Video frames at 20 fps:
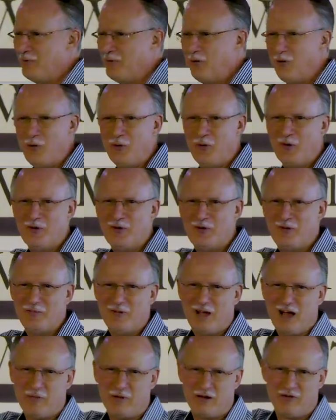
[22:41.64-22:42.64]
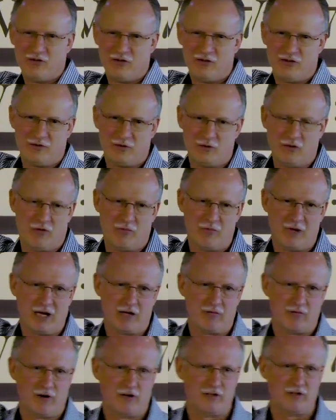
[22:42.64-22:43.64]
you know, how many of you don't
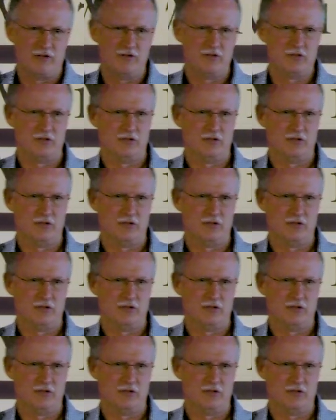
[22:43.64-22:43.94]
mind wearing new